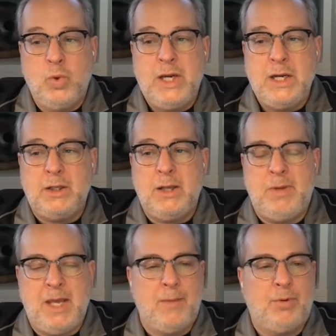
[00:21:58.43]

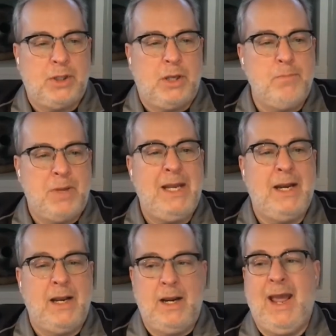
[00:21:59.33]
really be able to
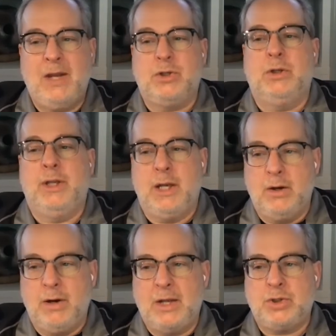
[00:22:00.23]
compete on a national and
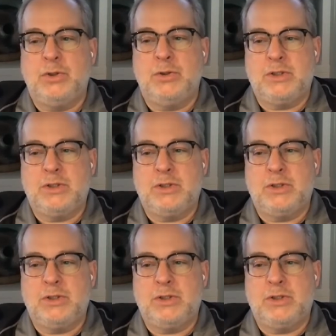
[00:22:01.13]
international